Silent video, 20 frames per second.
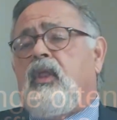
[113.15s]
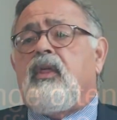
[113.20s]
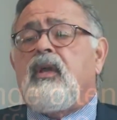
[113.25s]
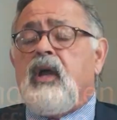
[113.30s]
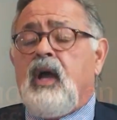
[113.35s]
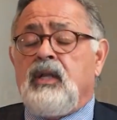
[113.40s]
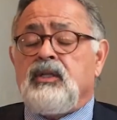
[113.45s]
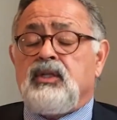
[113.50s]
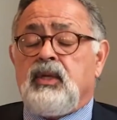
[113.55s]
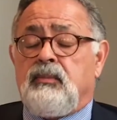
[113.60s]
of the
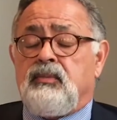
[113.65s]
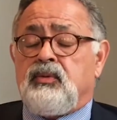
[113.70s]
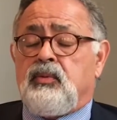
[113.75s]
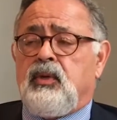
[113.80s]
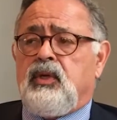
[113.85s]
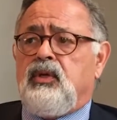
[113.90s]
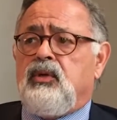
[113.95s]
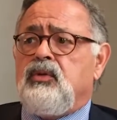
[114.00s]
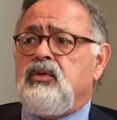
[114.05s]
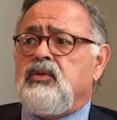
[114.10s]
concepts
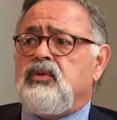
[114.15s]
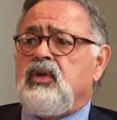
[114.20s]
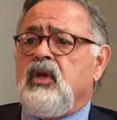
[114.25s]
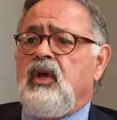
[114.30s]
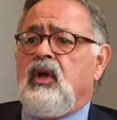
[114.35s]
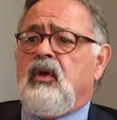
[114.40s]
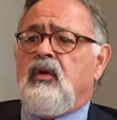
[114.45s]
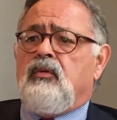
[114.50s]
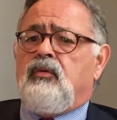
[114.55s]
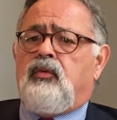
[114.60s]
we use
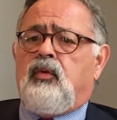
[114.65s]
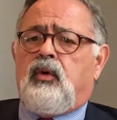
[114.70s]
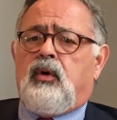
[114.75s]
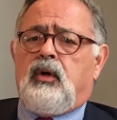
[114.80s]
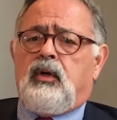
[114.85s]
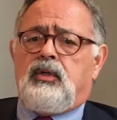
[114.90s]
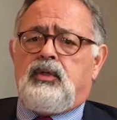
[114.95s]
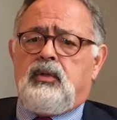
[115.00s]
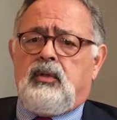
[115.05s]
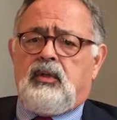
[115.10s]

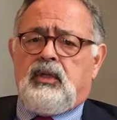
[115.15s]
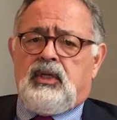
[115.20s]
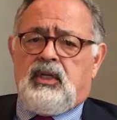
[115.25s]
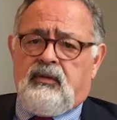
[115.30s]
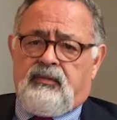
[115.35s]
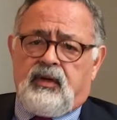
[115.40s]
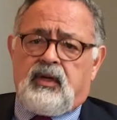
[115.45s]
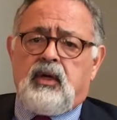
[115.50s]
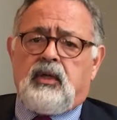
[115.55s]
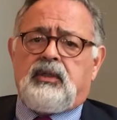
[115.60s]
for the
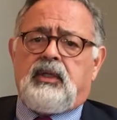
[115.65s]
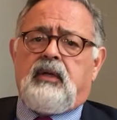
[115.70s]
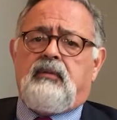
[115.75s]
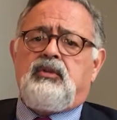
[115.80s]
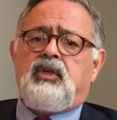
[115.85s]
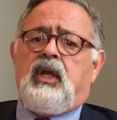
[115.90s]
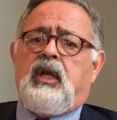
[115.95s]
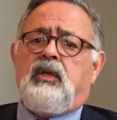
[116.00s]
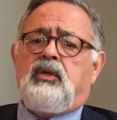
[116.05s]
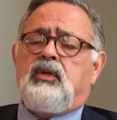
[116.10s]
difficulty of
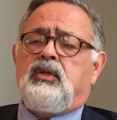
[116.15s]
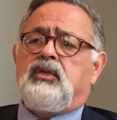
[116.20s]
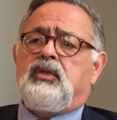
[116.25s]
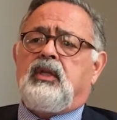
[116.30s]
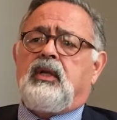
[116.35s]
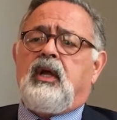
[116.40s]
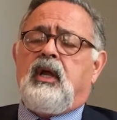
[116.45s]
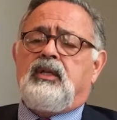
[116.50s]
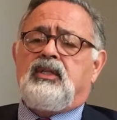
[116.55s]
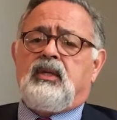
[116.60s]
change is
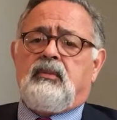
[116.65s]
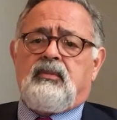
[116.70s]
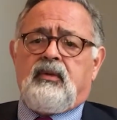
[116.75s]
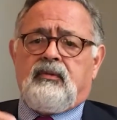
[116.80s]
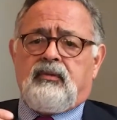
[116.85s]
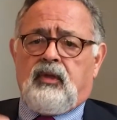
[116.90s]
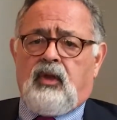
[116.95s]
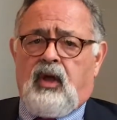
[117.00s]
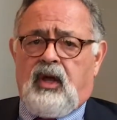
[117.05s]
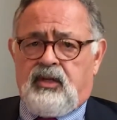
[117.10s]
the concept
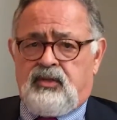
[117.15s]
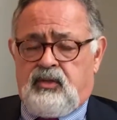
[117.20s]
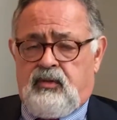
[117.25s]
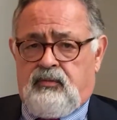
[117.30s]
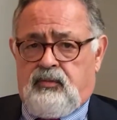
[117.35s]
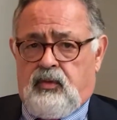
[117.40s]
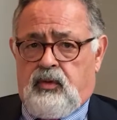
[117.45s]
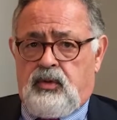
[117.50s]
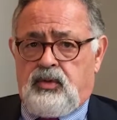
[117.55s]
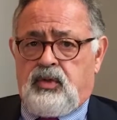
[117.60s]
of loss
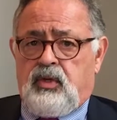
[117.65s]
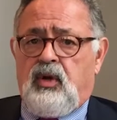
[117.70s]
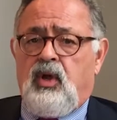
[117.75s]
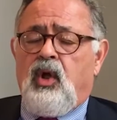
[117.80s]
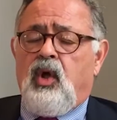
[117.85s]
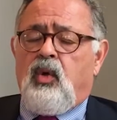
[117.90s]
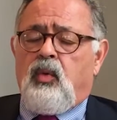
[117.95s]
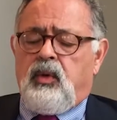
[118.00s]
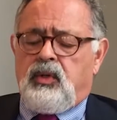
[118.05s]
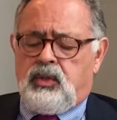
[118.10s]
aversion,
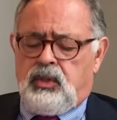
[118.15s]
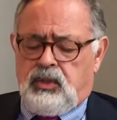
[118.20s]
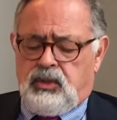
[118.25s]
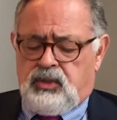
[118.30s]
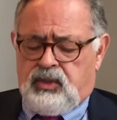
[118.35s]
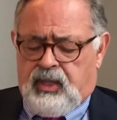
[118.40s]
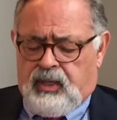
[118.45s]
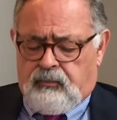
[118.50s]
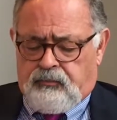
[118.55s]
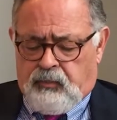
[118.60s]
which
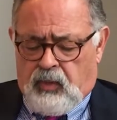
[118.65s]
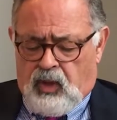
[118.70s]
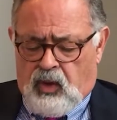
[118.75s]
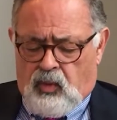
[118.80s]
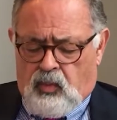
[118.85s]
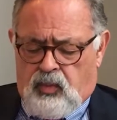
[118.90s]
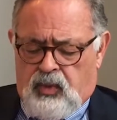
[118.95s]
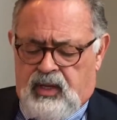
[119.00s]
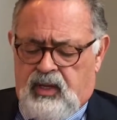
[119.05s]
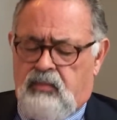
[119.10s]
is that
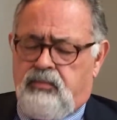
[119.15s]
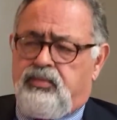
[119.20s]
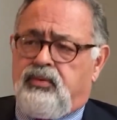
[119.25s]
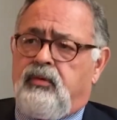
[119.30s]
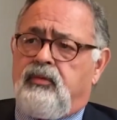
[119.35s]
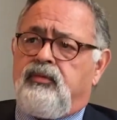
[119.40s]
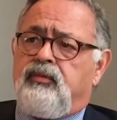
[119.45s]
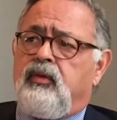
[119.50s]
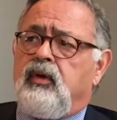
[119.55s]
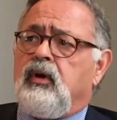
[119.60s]
we
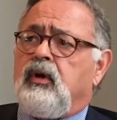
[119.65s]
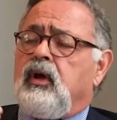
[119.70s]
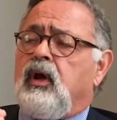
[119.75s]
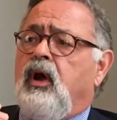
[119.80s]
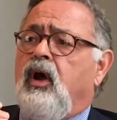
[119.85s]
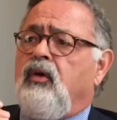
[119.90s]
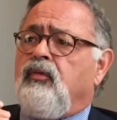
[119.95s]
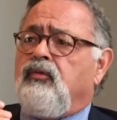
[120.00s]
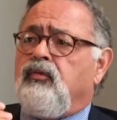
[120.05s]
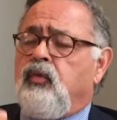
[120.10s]

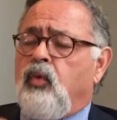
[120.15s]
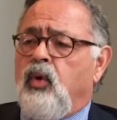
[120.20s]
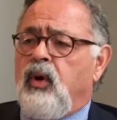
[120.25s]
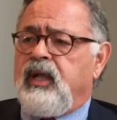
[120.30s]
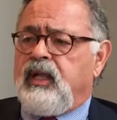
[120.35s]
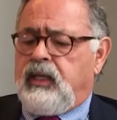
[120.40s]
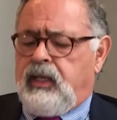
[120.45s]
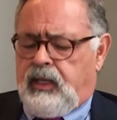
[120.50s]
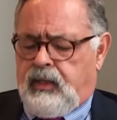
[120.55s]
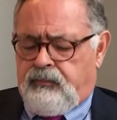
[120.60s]
prefer
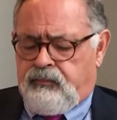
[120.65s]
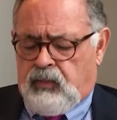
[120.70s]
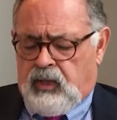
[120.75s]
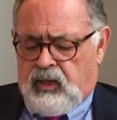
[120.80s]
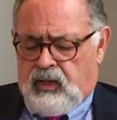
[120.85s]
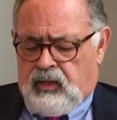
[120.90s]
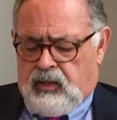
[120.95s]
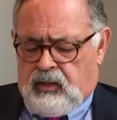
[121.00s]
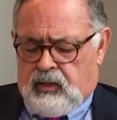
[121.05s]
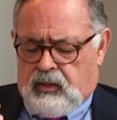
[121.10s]
avoiding
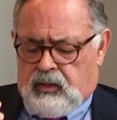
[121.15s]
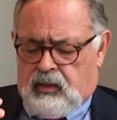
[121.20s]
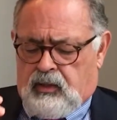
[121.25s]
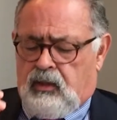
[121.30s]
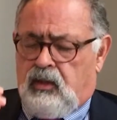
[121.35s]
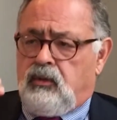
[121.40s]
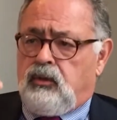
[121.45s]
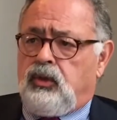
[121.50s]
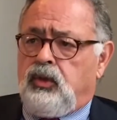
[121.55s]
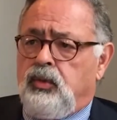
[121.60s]

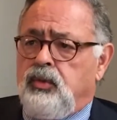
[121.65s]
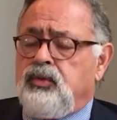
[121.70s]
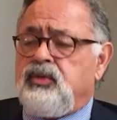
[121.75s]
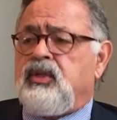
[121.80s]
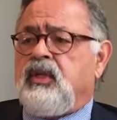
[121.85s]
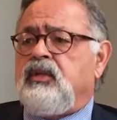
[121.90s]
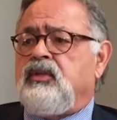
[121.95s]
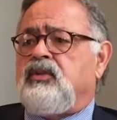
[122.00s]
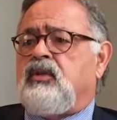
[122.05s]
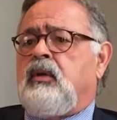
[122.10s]

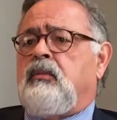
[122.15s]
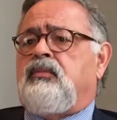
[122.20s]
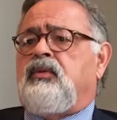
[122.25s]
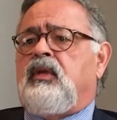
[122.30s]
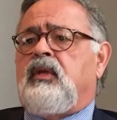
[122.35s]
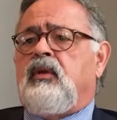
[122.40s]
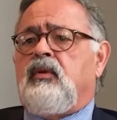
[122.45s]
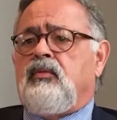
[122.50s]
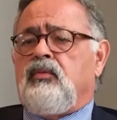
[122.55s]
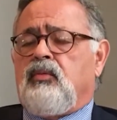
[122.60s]
losing something